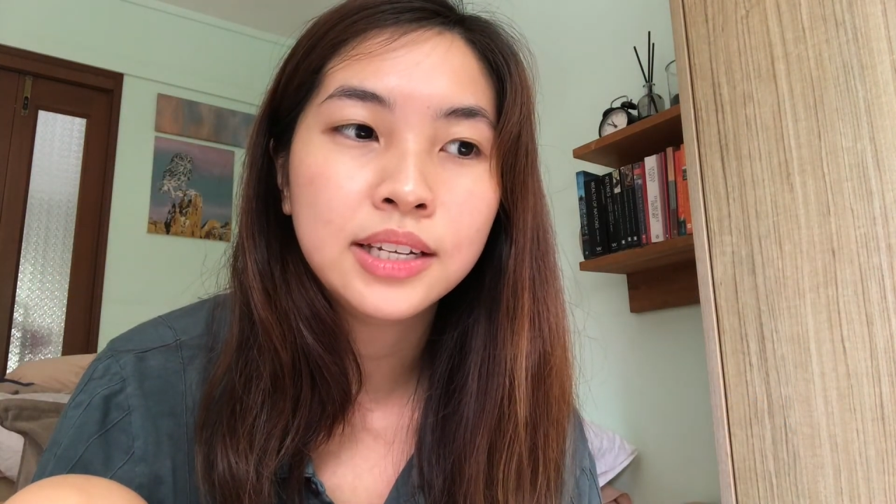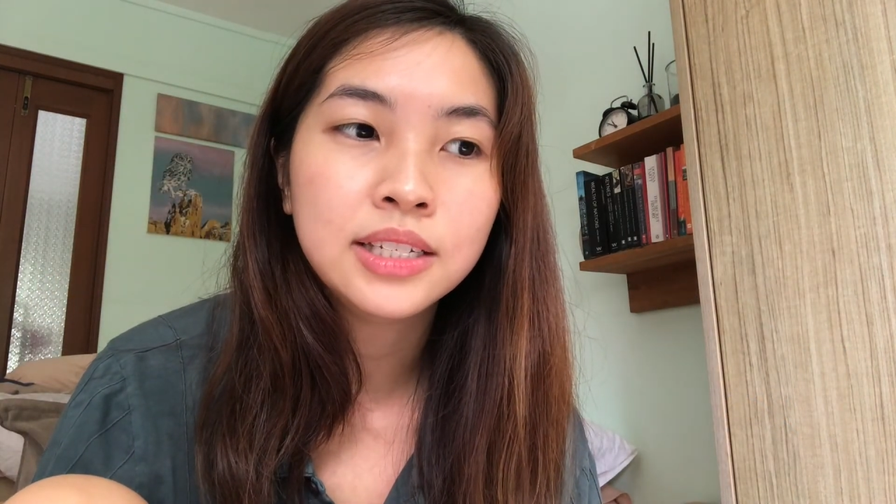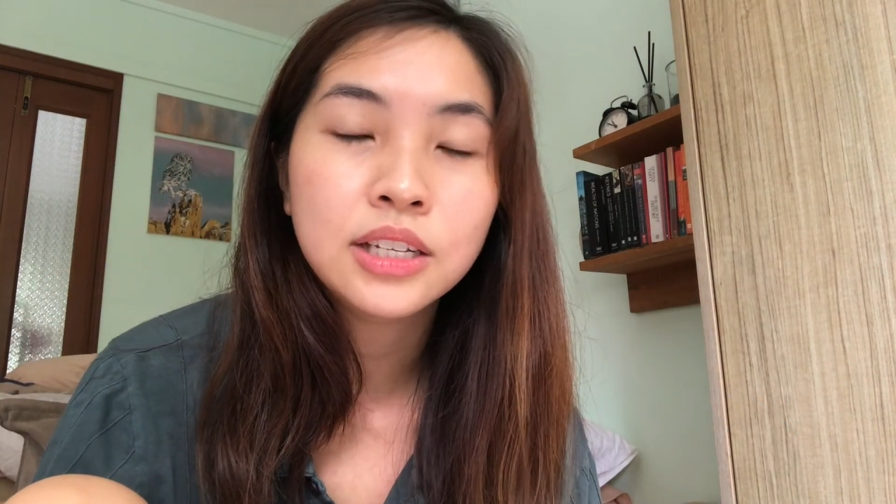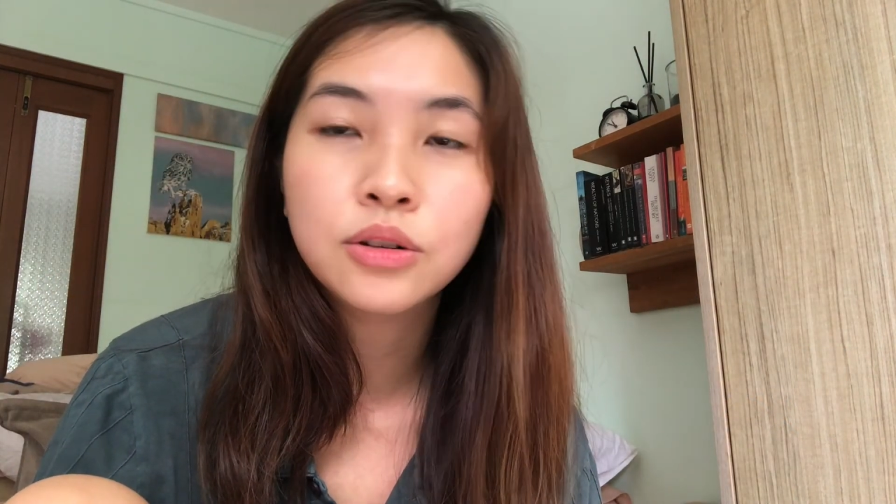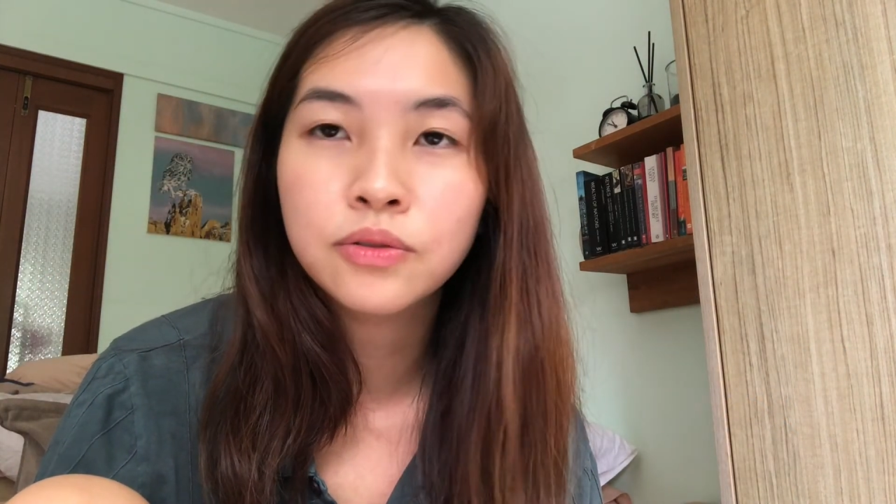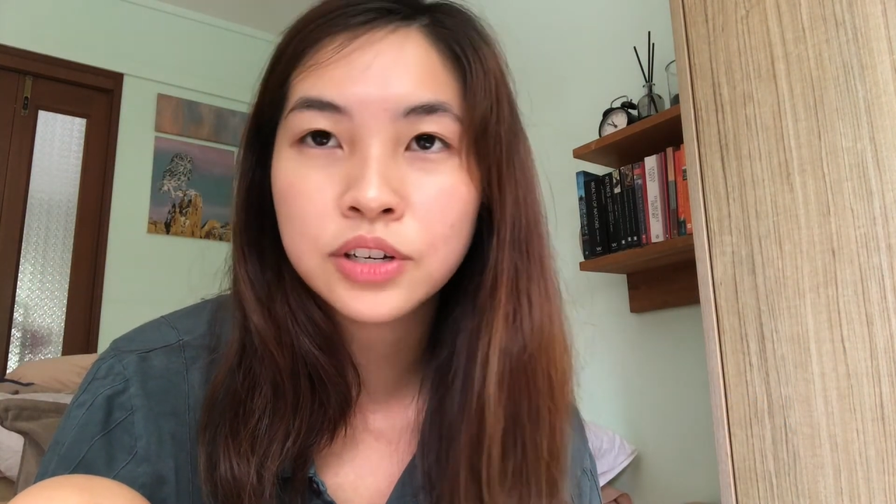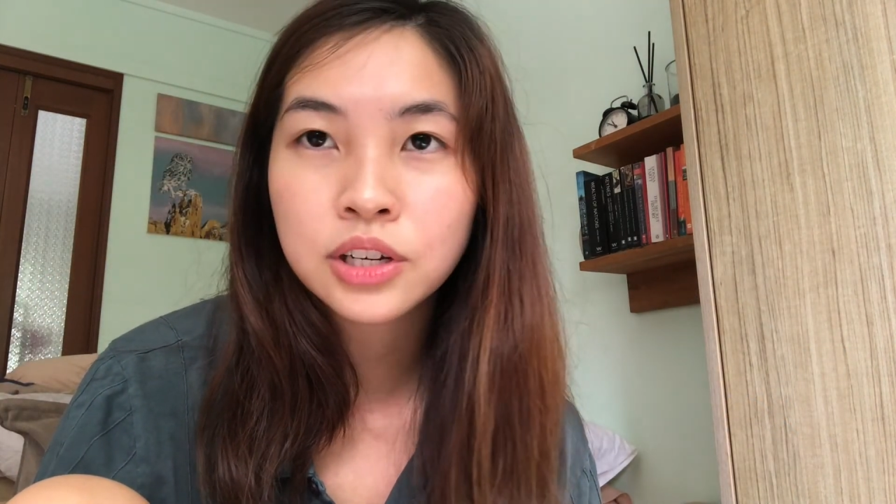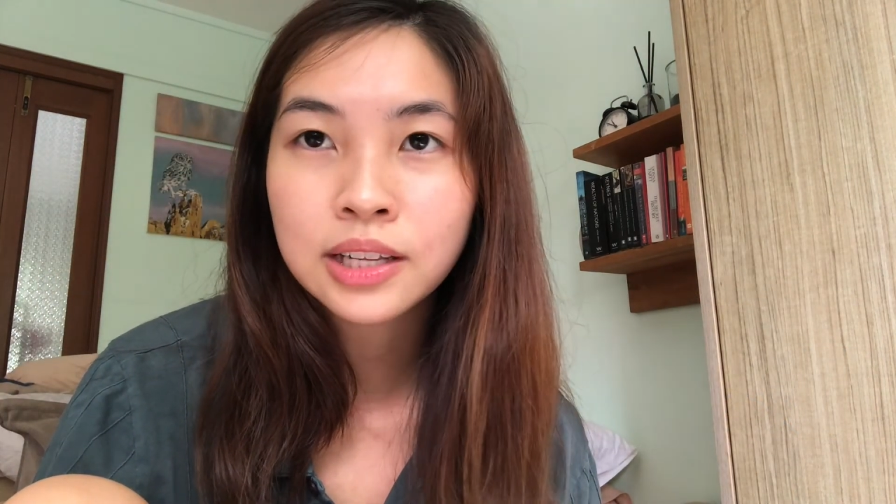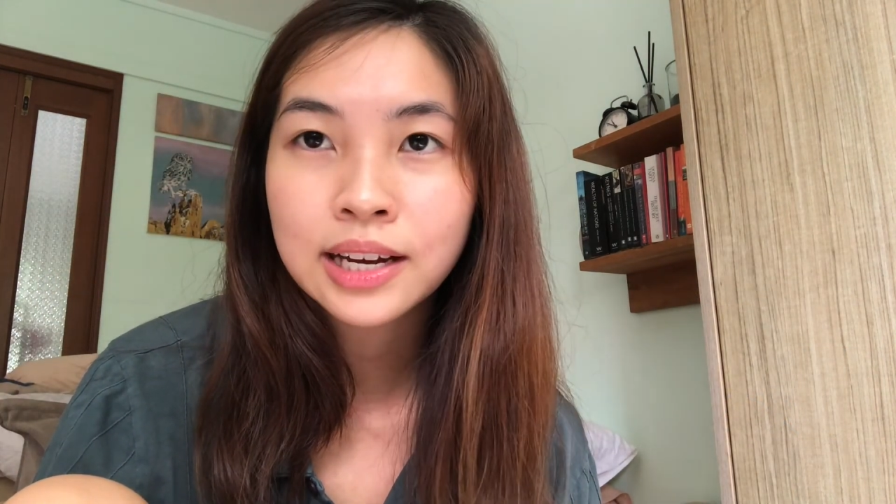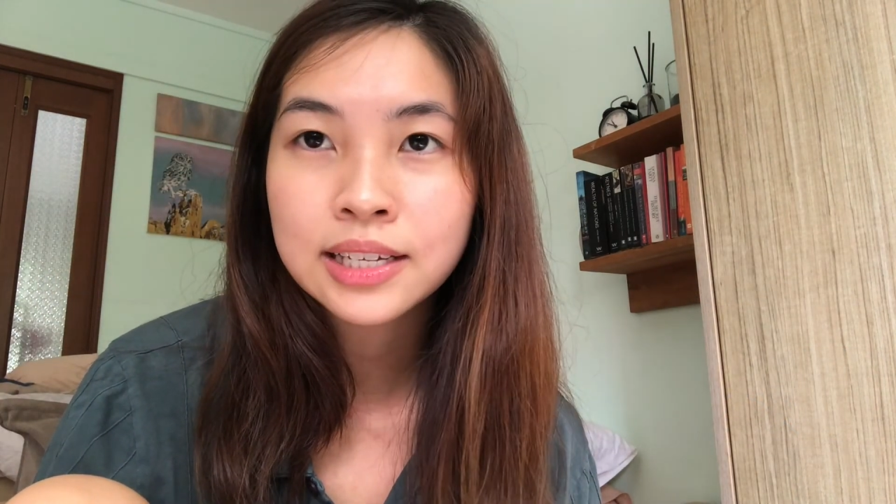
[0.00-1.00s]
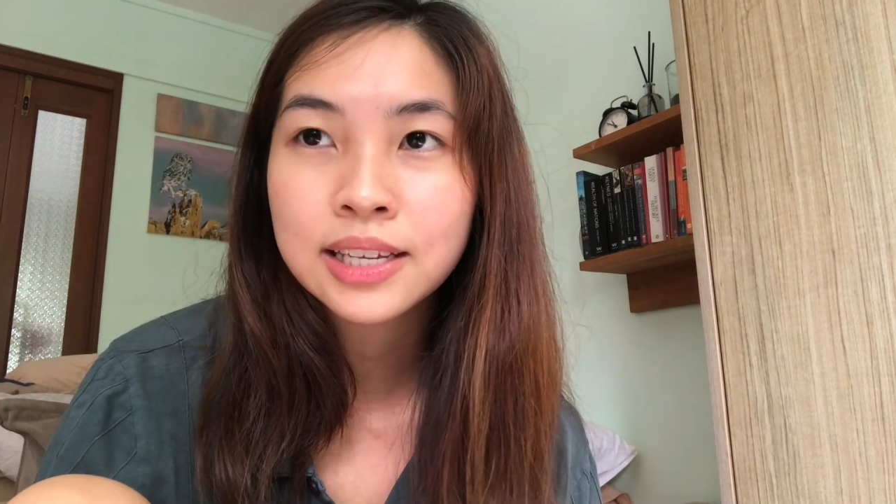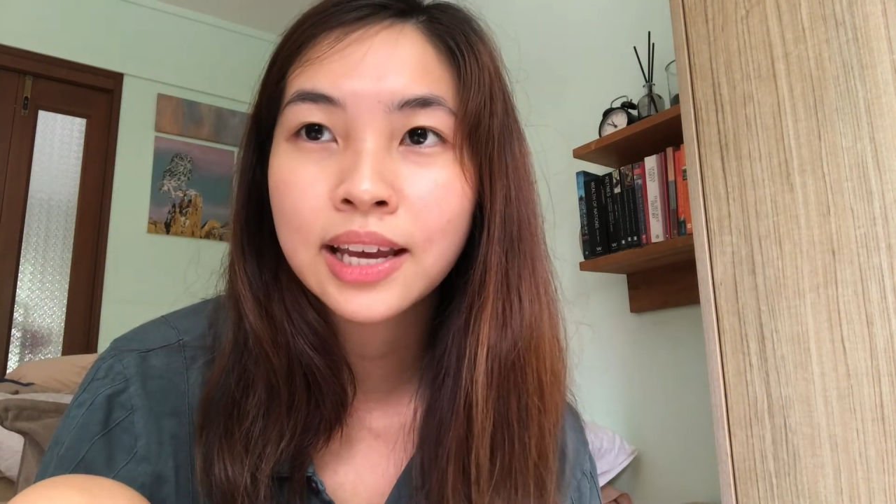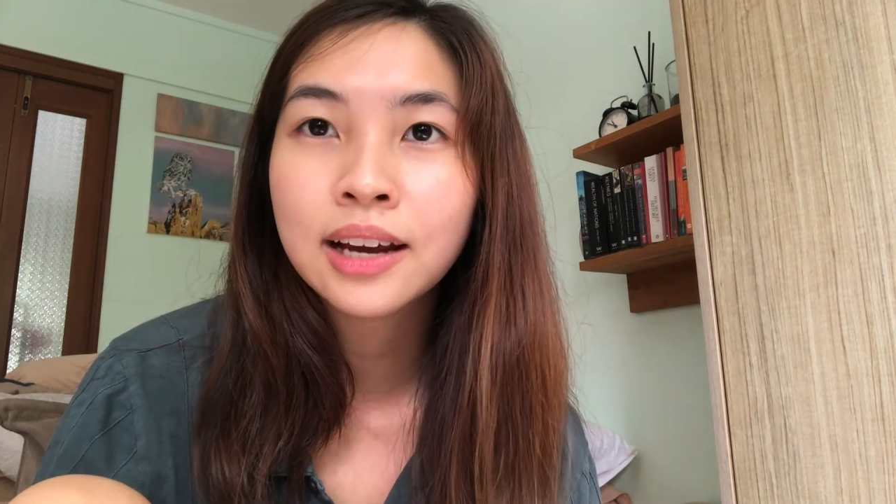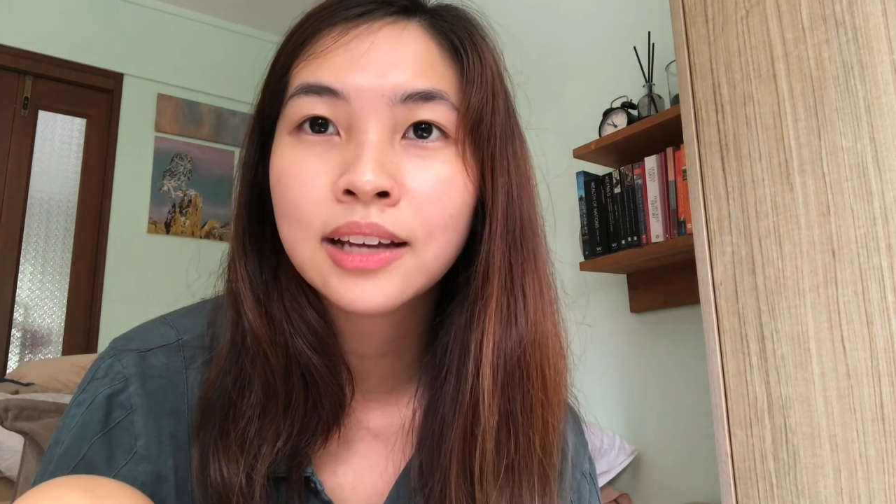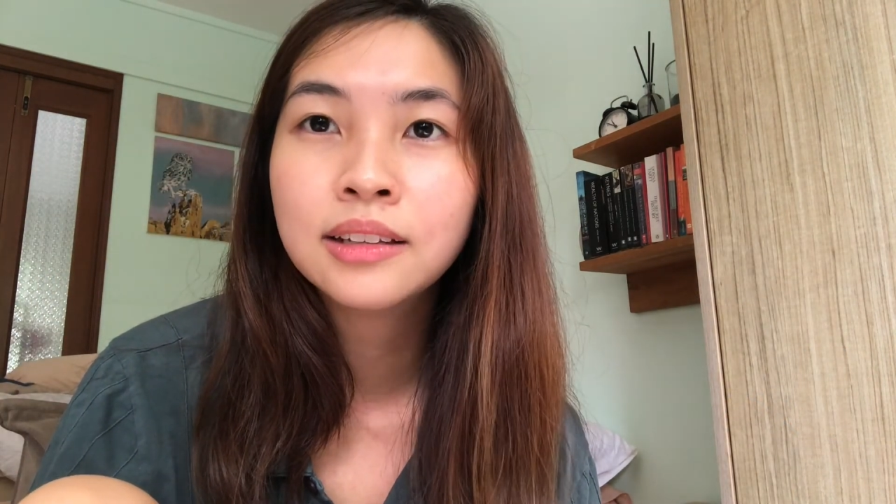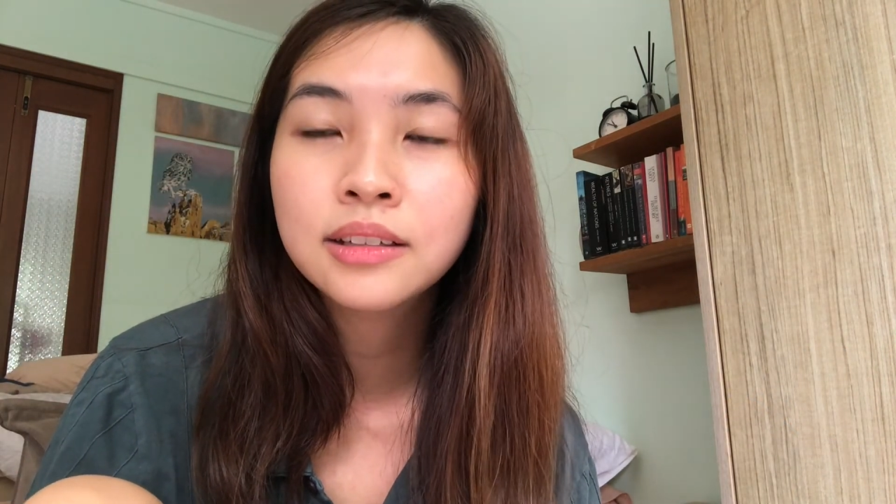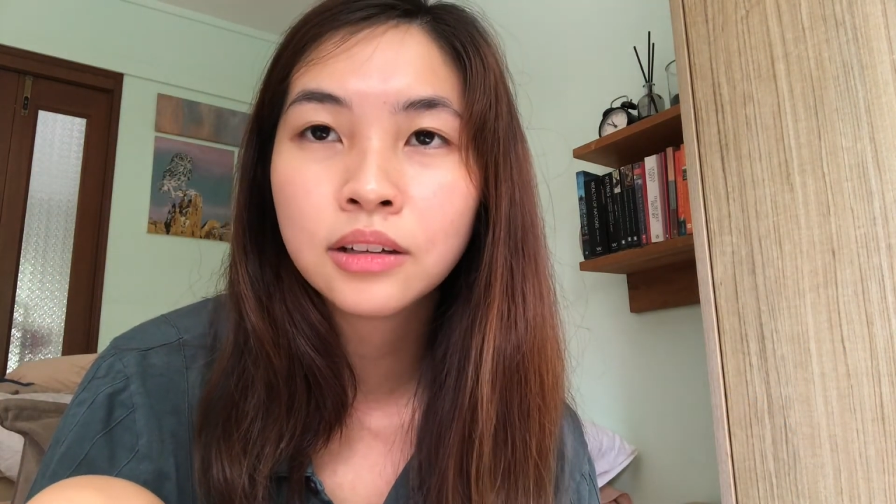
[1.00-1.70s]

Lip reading: easy to visualize, and I learned a